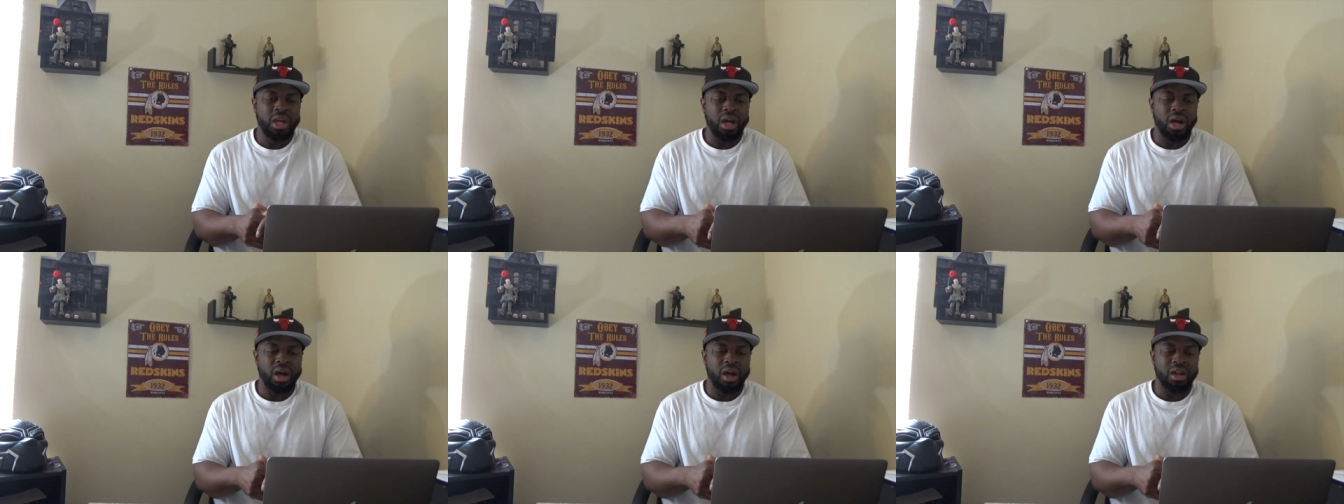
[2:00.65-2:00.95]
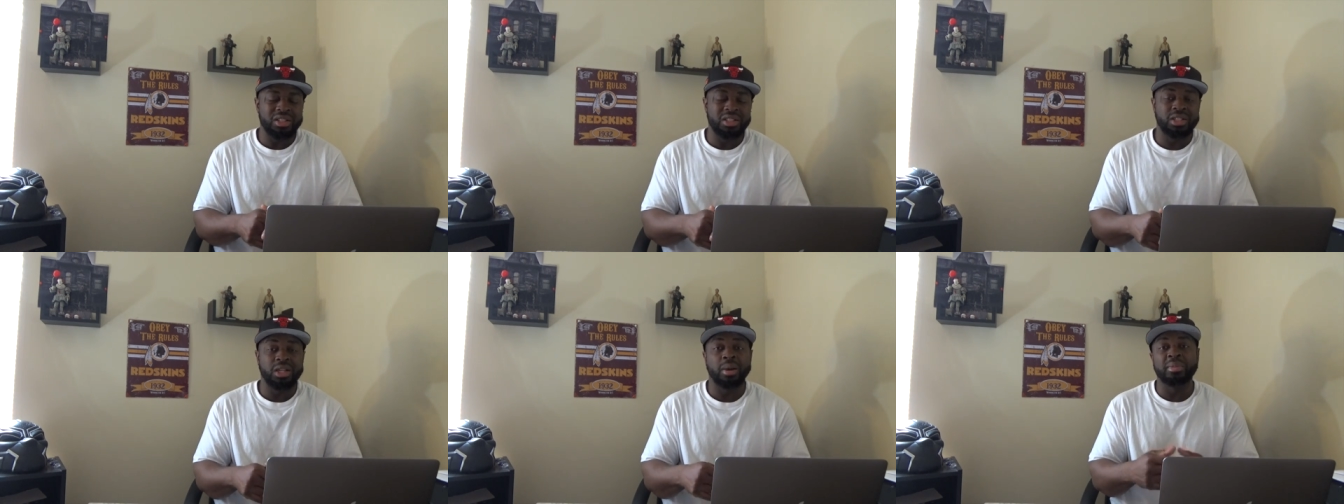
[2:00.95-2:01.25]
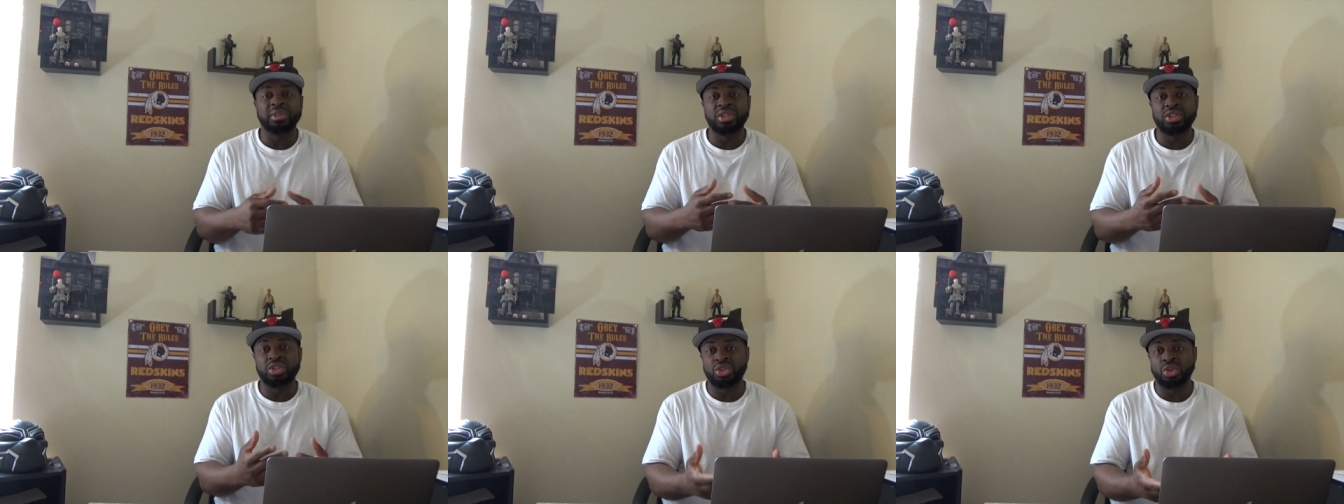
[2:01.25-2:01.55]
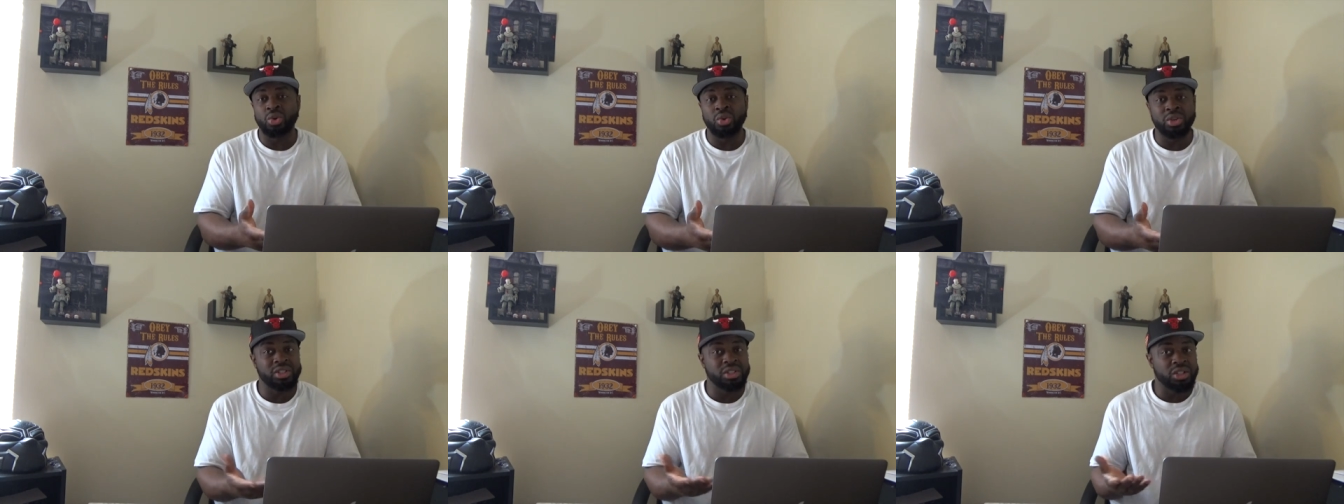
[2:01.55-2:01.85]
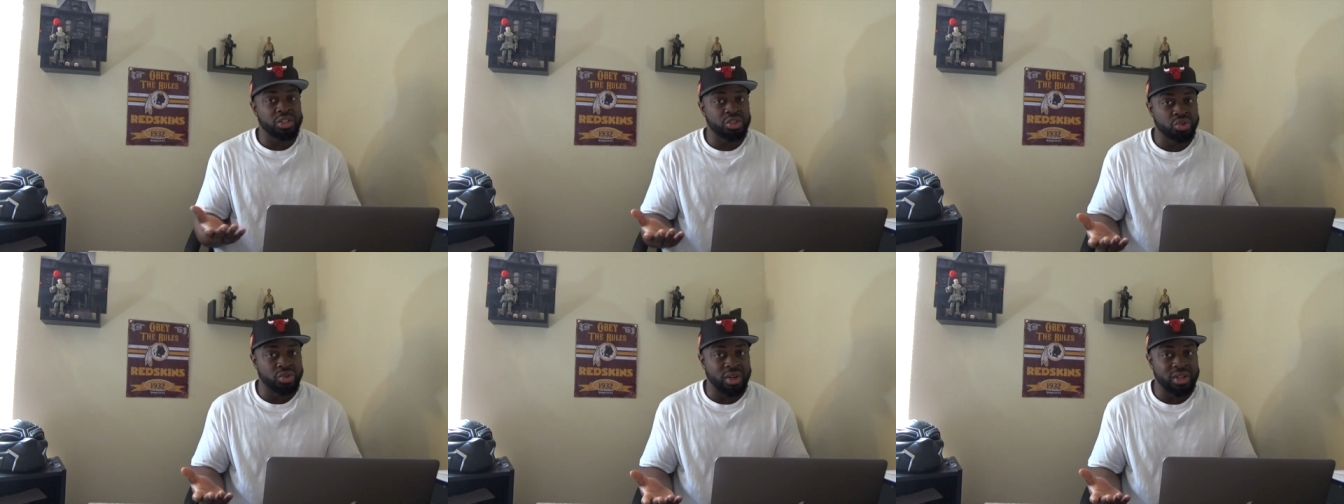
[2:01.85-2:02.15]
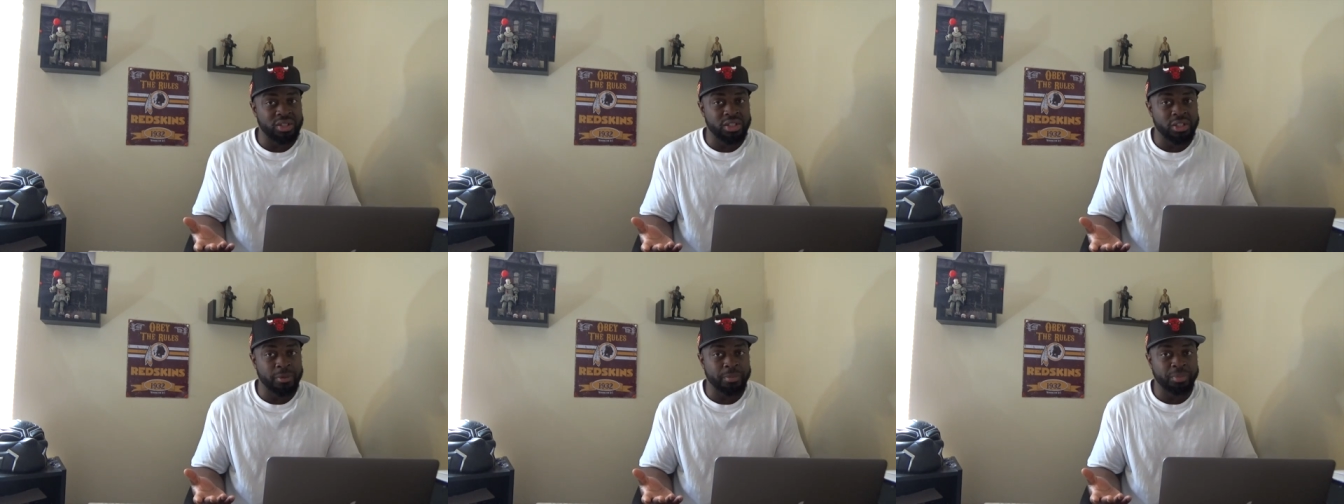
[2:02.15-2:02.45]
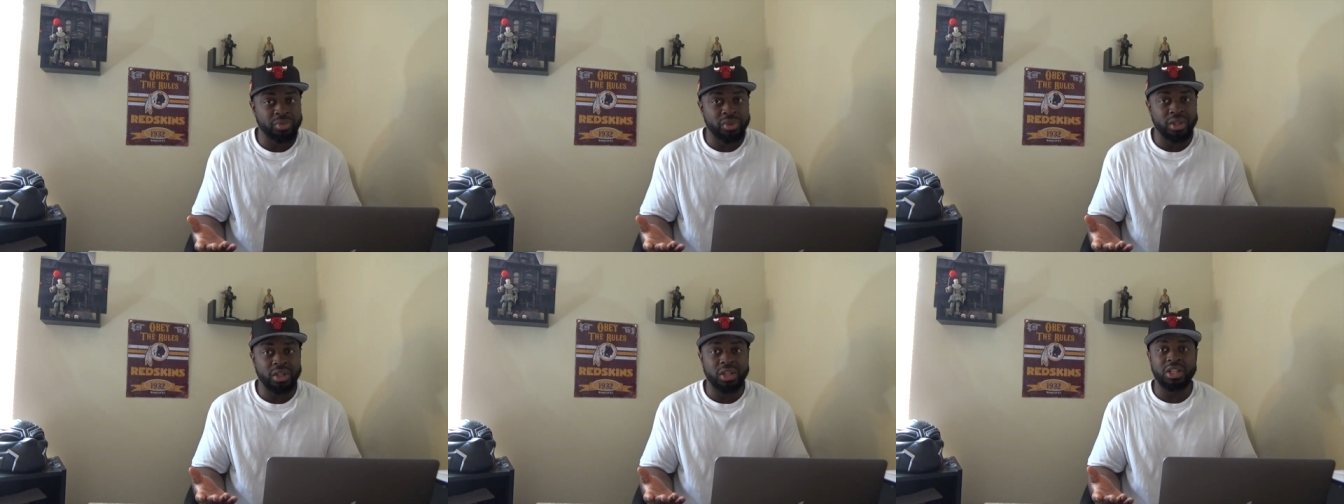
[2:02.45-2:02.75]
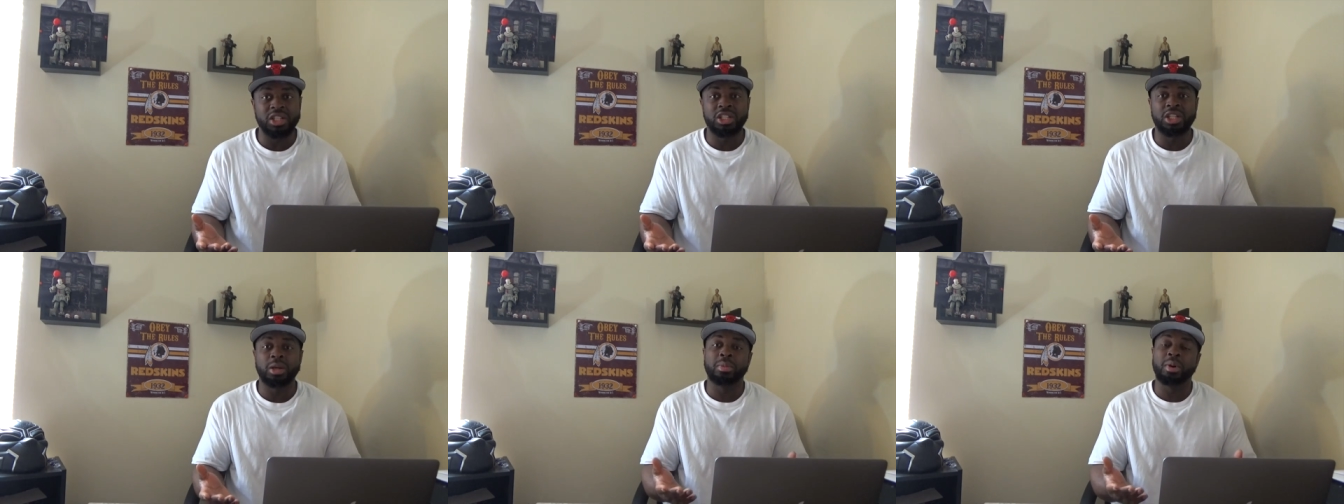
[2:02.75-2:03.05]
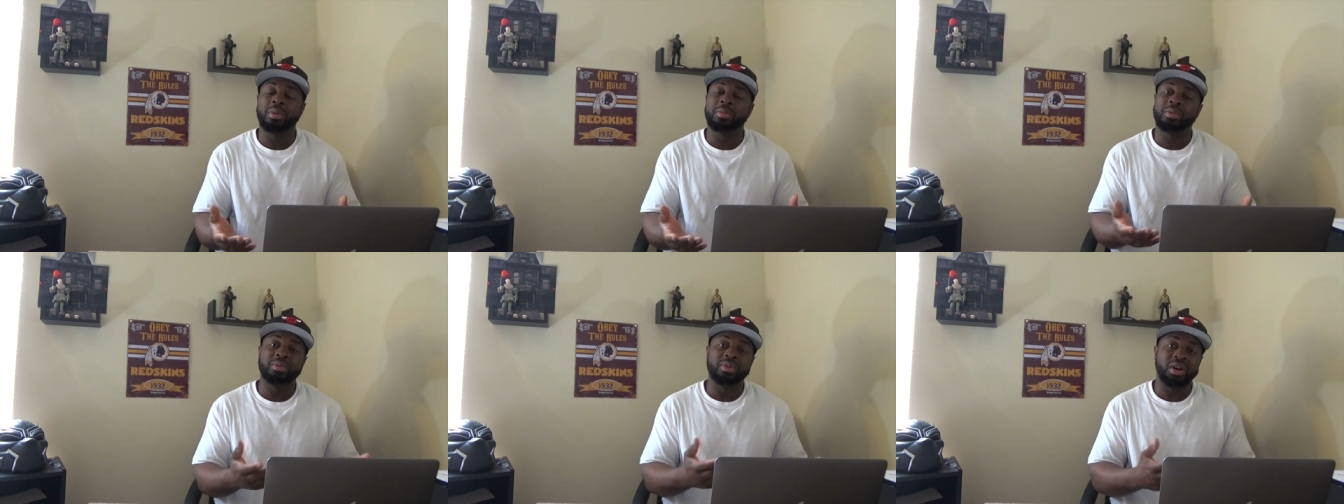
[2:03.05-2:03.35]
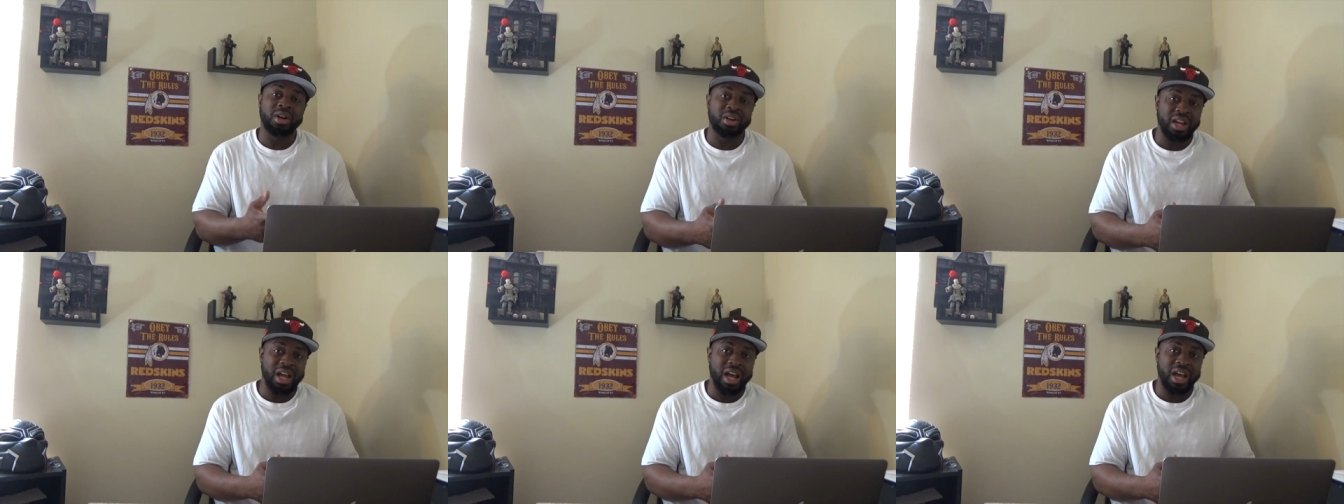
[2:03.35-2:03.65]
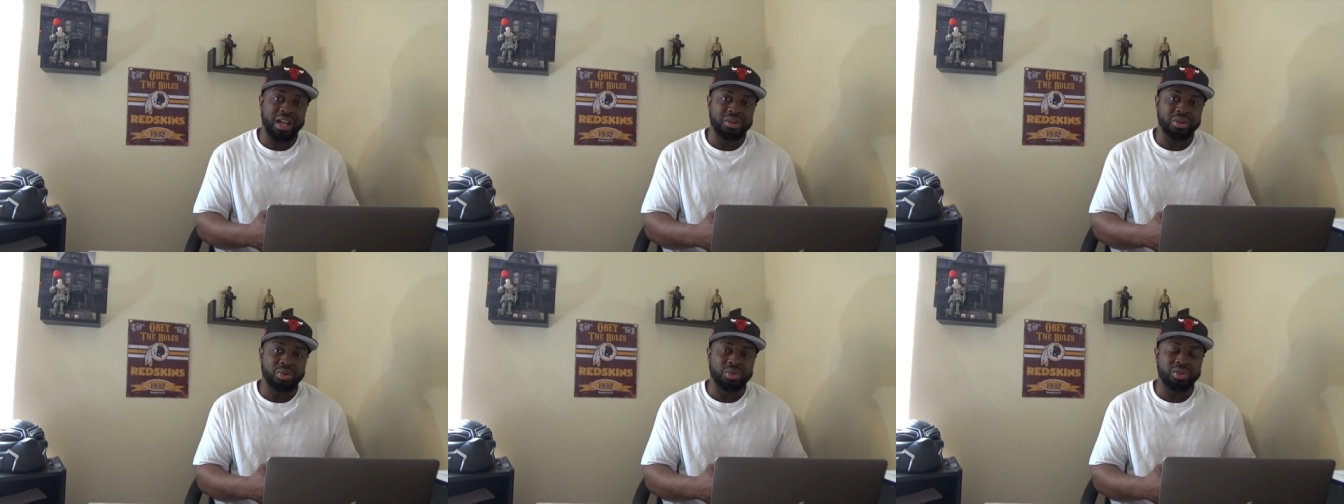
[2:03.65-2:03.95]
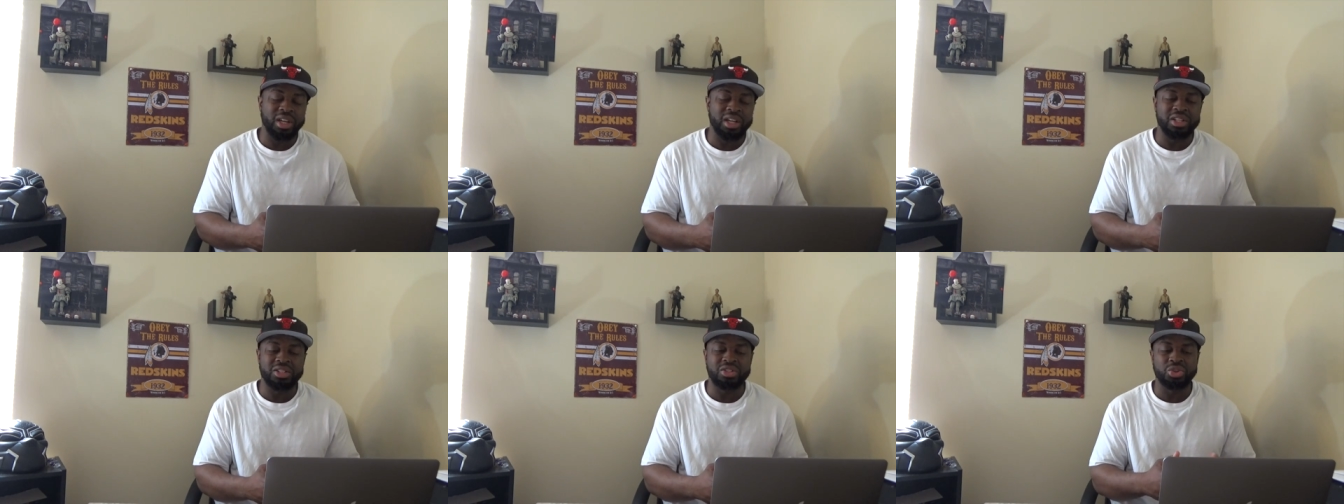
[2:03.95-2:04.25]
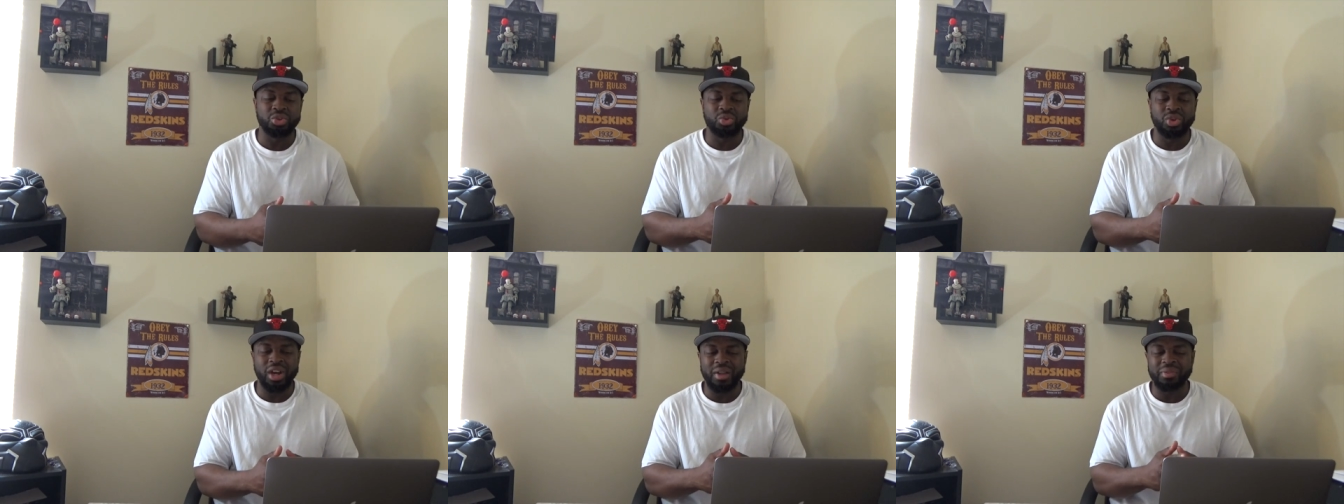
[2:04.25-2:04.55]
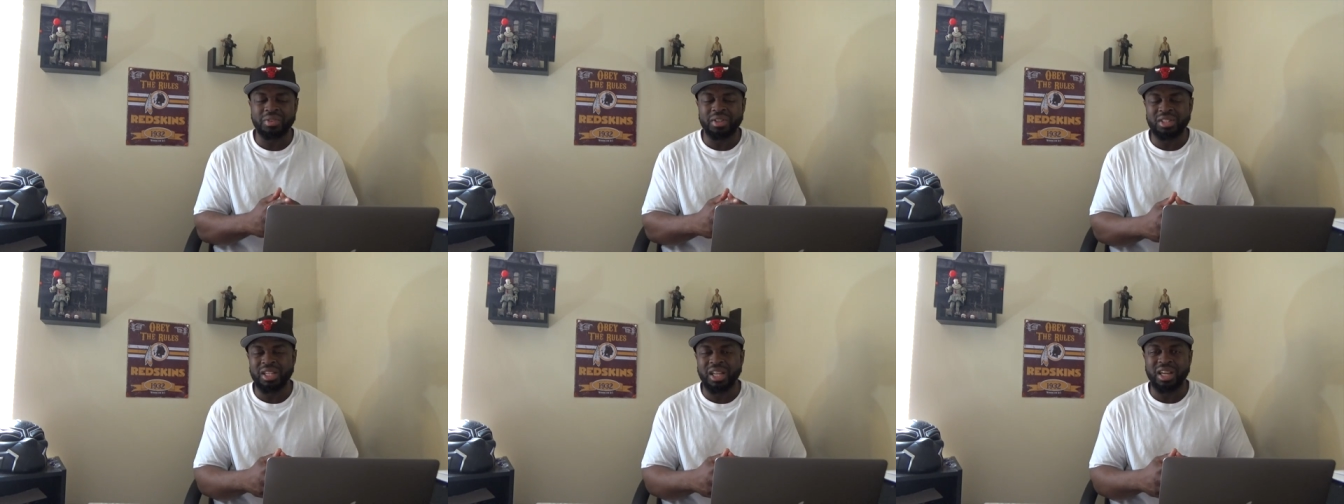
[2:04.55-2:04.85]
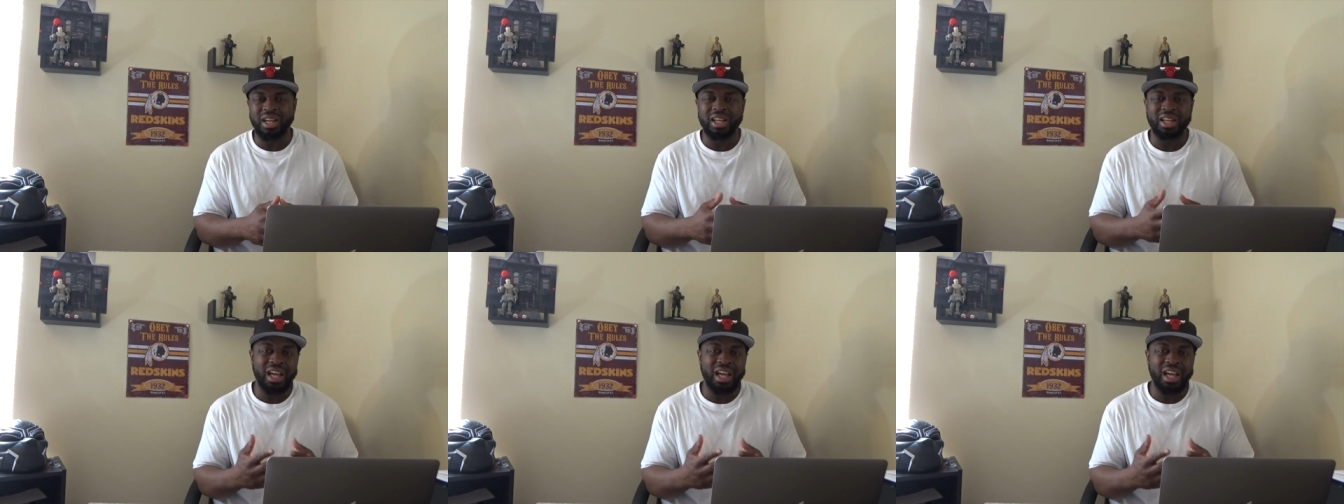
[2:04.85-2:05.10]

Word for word: uh, some of the sources are trusted and some of them are not. Okay, so you have to take a